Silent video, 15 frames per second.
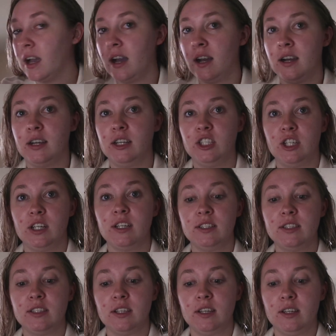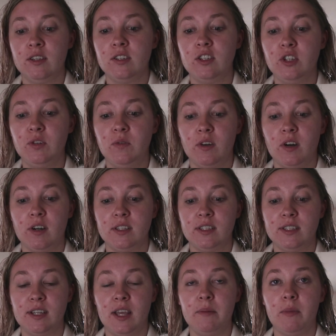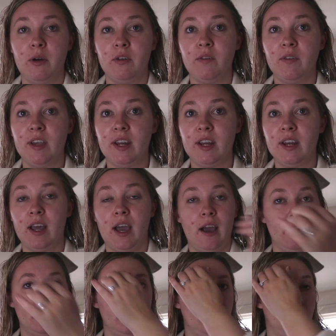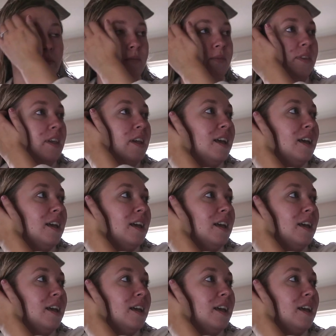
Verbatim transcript: I just do not stay motivated at home.